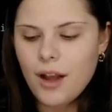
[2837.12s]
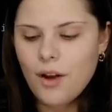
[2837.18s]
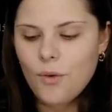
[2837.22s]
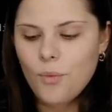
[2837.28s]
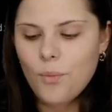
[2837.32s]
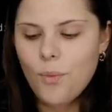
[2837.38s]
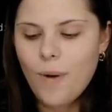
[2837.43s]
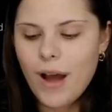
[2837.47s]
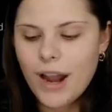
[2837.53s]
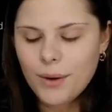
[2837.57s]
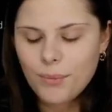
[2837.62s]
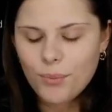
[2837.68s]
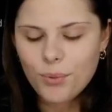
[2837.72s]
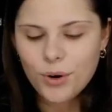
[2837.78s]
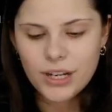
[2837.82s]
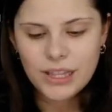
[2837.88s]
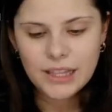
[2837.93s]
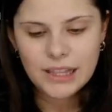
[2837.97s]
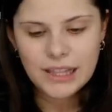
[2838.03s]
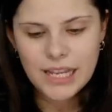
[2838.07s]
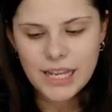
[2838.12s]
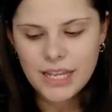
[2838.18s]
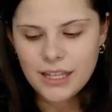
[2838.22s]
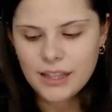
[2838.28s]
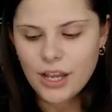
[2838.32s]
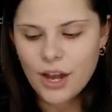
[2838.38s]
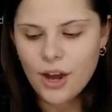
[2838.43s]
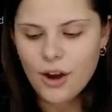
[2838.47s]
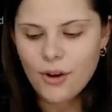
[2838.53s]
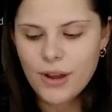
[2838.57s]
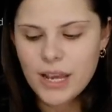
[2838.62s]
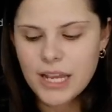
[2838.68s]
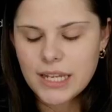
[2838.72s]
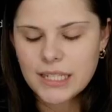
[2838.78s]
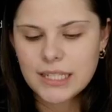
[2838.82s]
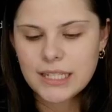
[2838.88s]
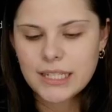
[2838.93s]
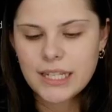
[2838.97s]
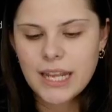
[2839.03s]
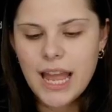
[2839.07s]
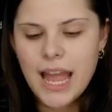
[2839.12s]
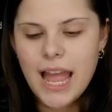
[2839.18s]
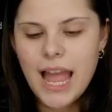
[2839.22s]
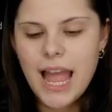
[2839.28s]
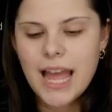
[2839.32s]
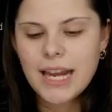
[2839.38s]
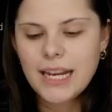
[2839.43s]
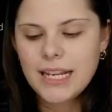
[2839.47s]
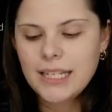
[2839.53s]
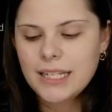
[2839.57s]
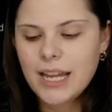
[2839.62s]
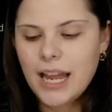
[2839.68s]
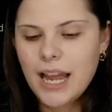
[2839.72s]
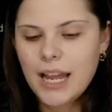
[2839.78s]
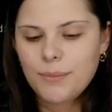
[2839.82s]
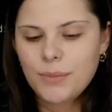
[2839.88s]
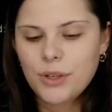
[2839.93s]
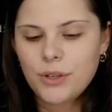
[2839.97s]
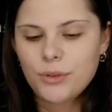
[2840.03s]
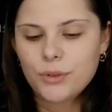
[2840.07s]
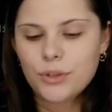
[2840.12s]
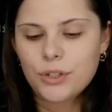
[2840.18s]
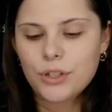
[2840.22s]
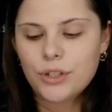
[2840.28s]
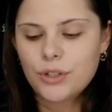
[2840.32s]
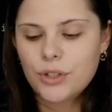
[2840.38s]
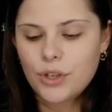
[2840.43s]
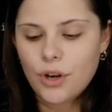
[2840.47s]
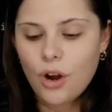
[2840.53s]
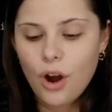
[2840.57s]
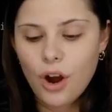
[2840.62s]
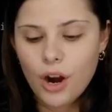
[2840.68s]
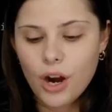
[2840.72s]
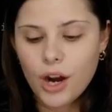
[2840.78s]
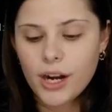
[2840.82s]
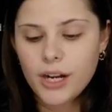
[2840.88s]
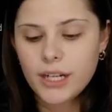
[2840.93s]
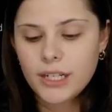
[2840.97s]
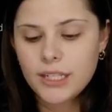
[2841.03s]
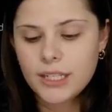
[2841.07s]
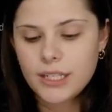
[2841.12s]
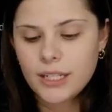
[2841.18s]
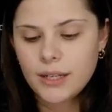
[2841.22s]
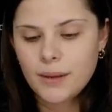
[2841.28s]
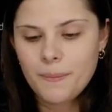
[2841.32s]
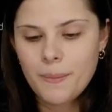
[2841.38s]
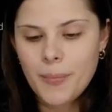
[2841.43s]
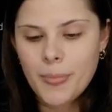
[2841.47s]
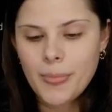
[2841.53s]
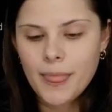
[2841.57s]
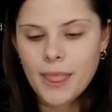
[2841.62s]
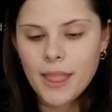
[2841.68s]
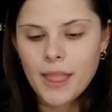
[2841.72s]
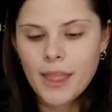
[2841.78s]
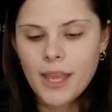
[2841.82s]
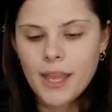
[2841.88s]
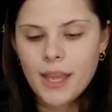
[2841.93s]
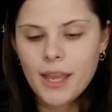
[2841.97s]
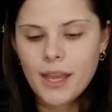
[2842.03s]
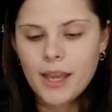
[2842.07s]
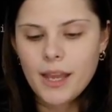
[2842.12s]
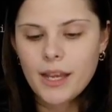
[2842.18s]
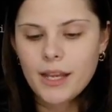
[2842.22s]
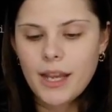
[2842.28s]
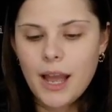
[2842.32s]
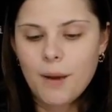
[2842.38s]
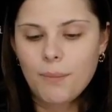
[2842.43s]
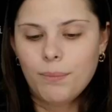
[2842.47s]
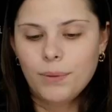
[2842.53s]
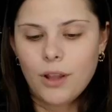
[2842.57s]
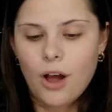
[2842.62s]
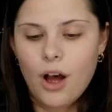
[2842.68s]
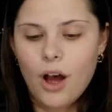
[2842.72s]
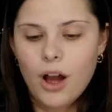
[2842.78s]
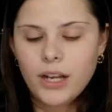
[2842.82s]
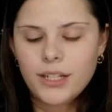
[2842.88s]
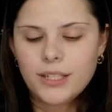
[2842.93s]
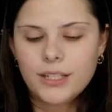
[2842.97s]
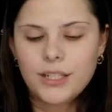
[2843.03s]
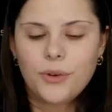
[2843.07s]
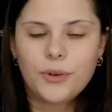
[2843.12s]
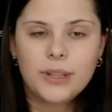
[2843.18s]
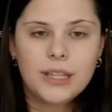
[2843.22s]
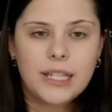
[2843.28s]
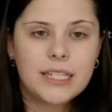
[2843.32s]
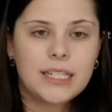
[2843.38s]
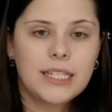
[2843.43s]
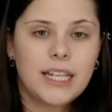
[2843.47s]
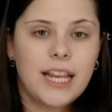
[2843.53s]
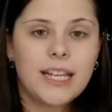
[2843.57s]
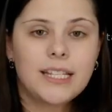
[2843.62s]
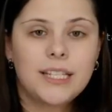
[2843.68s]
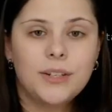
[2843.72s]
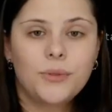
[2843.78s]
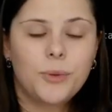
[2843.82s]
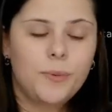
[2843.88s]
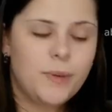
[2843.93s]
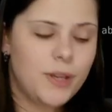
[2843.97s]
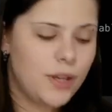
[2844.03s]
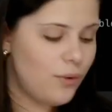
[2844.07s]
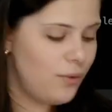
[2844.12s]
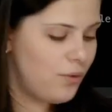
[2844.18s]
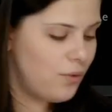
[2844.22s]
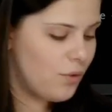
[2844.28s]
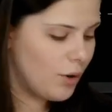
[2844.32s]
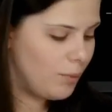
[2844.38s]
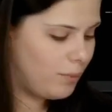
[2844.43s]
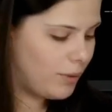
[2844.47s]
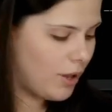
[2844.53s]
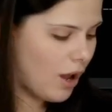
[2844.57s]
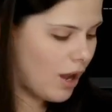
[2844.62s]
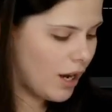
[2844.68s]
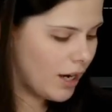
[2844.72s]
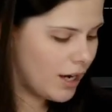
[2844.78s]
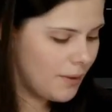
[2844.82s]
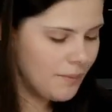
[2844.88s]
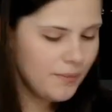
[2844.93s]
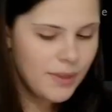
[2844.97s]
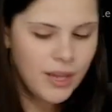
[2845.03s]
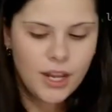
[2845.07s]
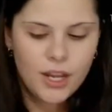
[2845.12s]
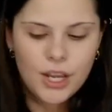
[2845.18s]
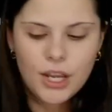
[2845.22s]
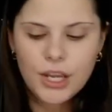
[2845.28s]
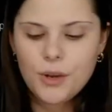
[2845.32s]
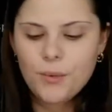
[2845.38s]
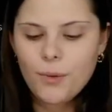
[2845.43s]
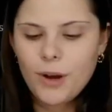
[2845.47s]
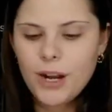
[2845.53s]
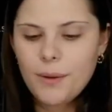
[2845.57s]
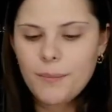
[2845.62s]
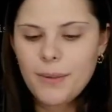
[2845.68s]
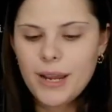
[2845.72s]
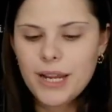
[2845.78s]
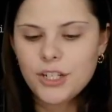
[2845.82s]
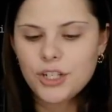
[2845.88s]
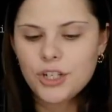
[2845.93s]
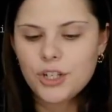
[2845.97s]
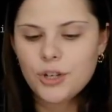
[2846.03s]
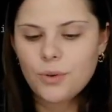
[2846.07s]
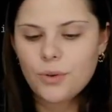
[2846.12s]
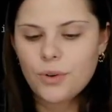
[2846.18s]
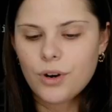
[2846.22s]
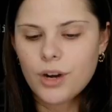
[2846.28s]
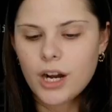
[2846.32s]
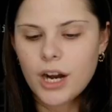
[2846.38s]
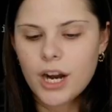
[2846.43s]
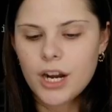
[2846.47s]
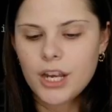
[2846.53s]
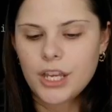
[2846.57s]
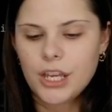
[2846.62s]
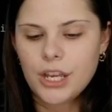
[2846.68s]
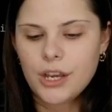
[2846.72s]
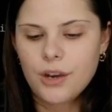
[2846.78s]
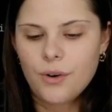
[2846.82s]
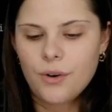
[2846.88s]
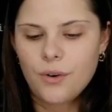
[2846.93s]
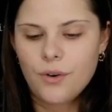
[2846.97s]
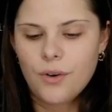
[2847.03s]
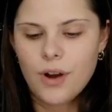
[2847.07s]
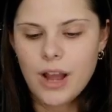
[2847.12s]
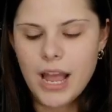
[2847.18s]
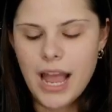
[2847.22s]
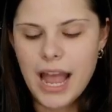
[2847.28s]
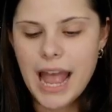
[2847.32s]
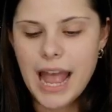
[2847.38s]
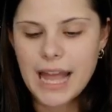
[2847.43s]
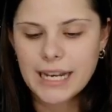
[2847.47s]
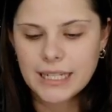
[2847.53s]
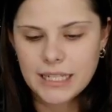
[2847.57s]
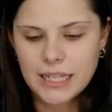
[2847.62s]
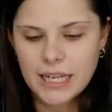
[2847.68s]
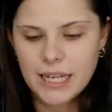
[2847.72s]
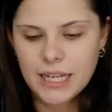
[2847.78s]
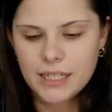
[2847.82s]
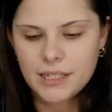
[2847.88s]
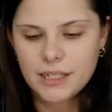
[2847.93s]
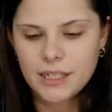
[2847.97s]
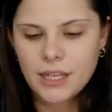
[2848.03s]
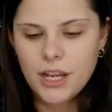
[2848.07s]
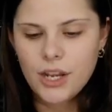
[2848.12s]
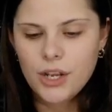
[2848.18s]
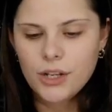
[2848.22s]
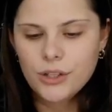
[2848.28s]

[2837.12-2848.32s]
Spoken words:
One important thing though is anytime you start a block, so in this case it would be a for block, you want to make sure you end it.